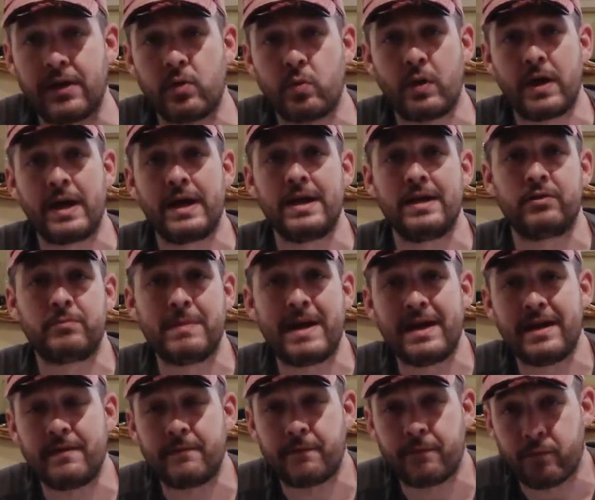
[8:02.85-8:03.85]
the way, is
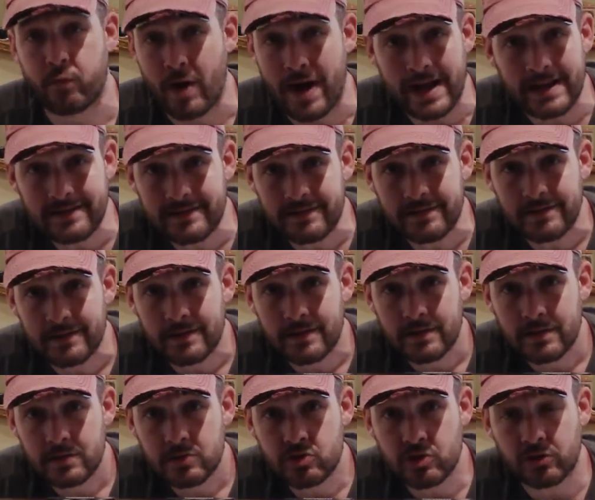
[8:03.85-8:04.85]
made in France,
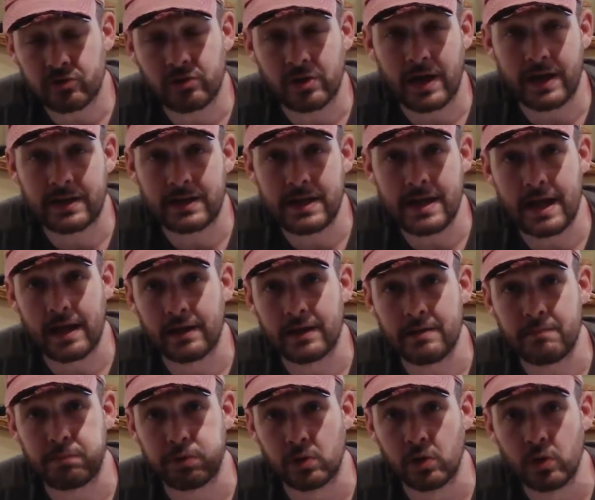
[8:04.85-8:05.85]
just like the
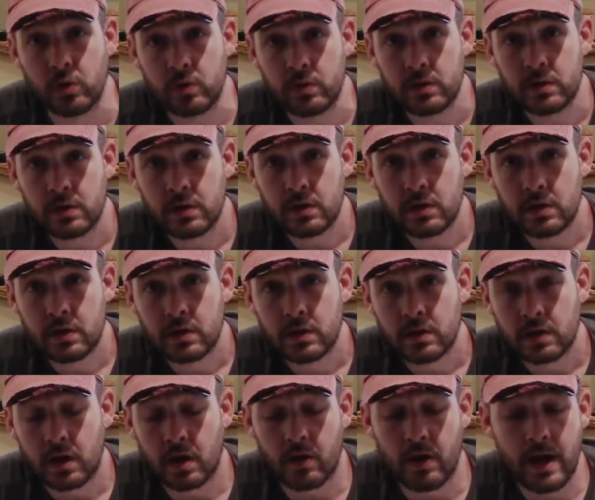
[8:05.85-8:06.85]
LE Blue.
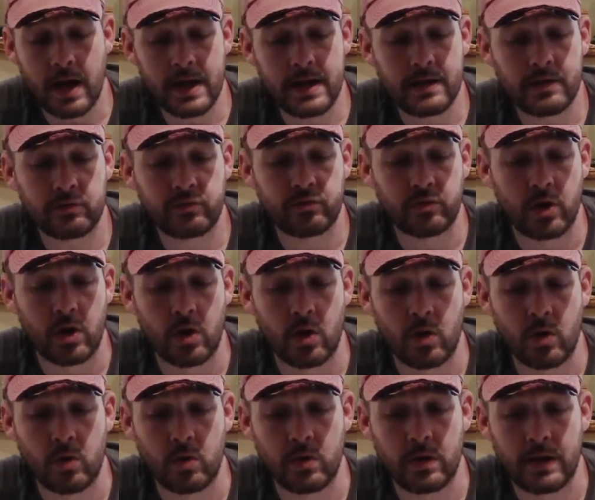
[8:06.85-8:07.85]
All right.
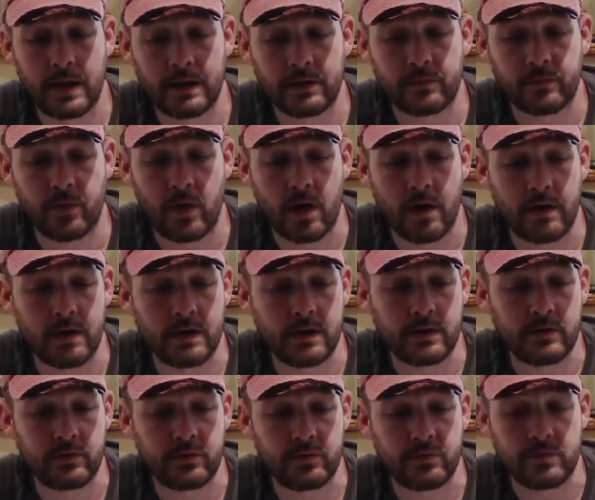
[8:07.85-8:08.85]
So as far
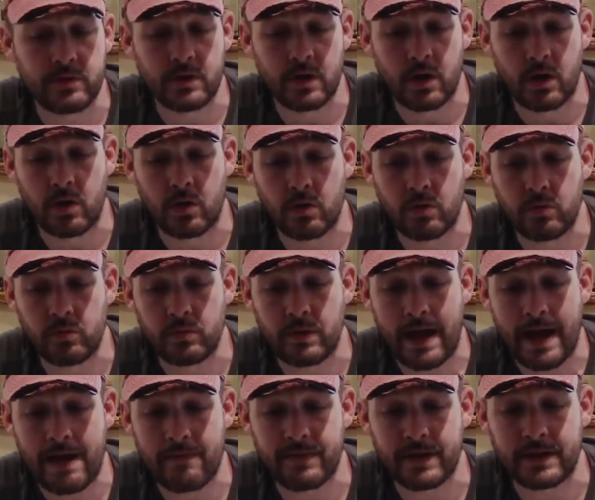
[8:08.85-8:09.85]
as,
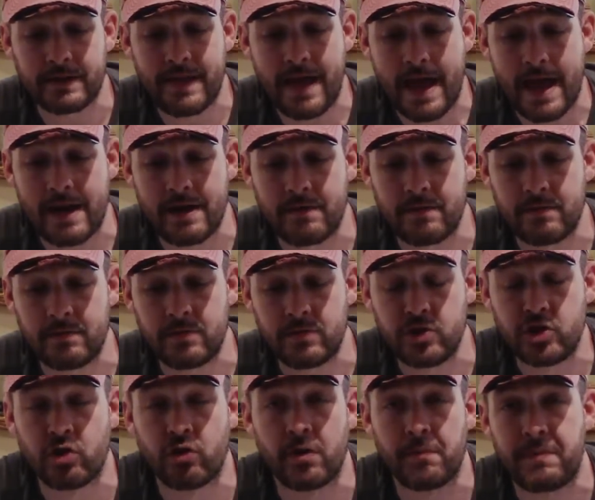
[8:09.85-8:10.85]
having that
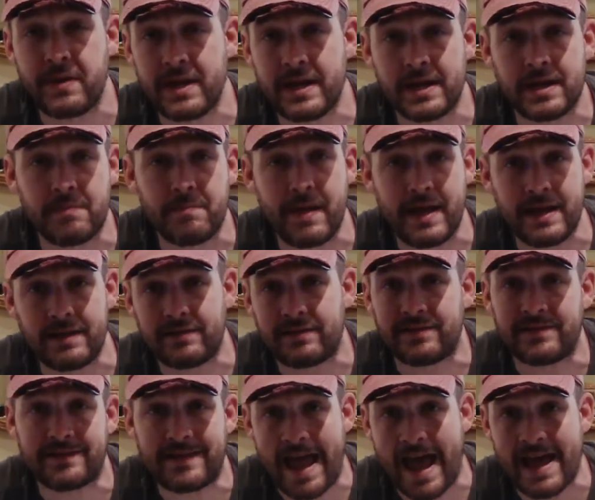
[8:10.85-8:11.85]
European-made
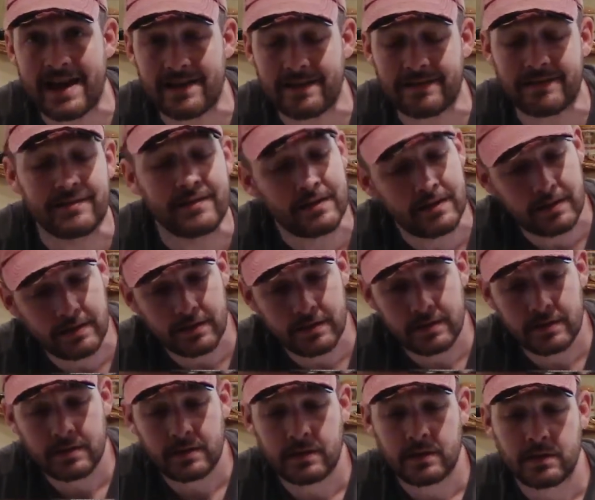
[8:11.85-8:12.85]
status,
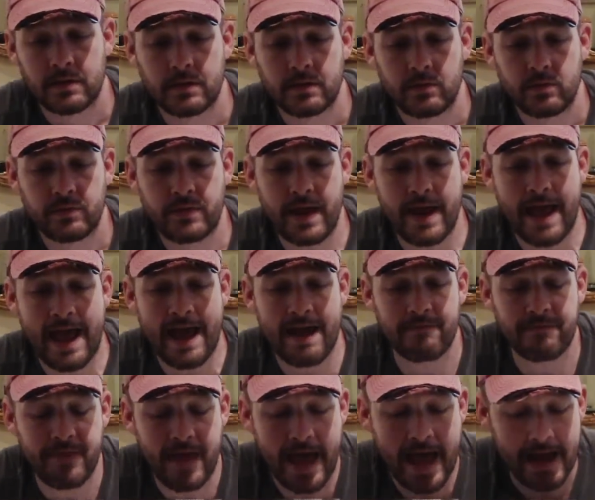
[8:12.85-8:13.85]
they
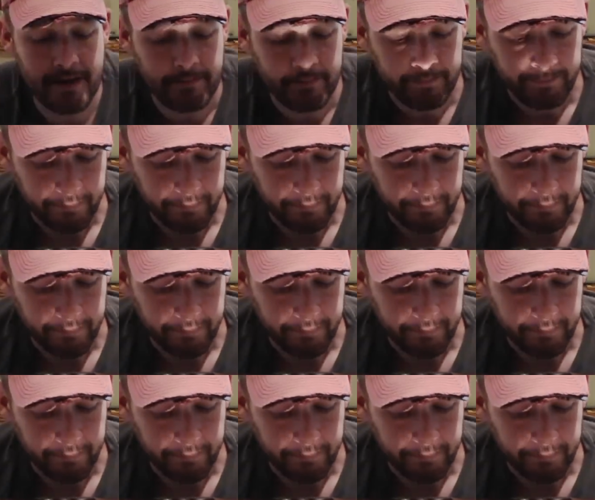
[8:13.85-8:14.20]
have that.